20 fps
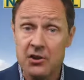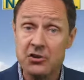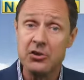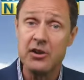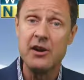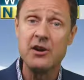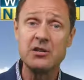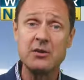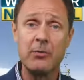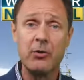
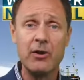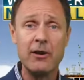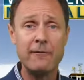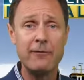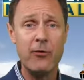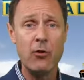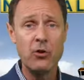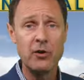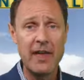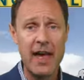So here's a
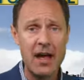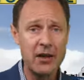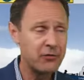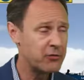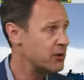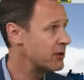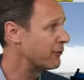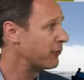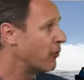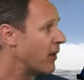marine
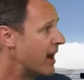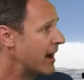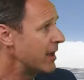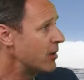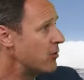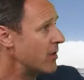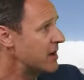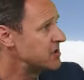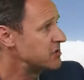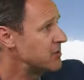forecast for your
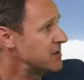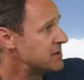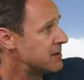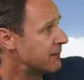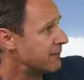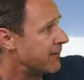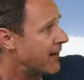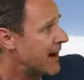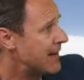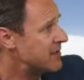Friday. West winds
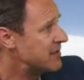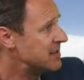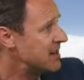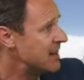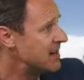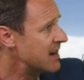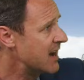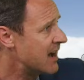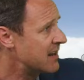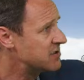at 5 to
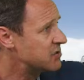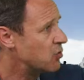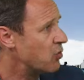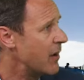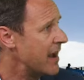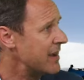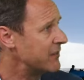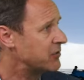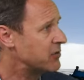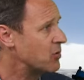10 knots,
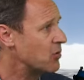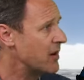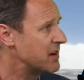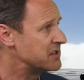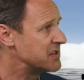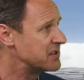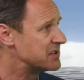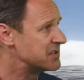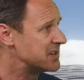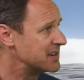waves from the
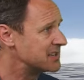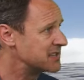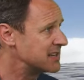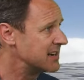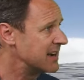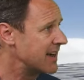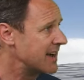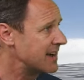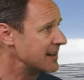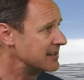west at
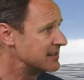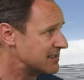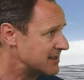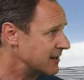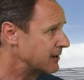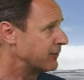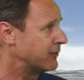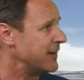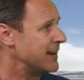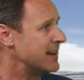
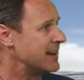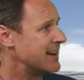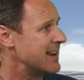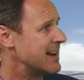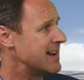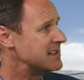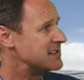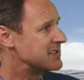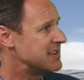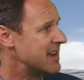6 feet at
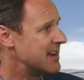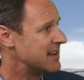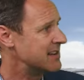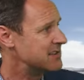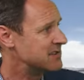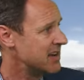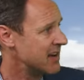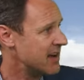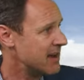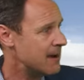9
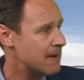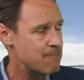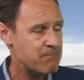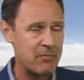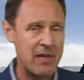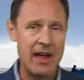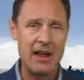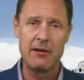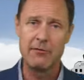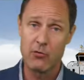seconds.
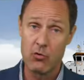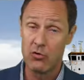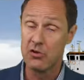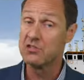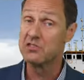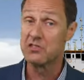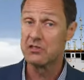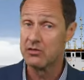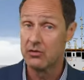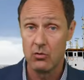And of
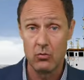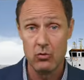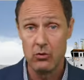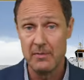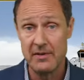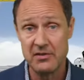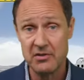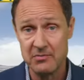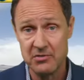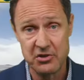course, there
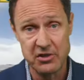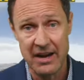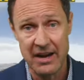will be some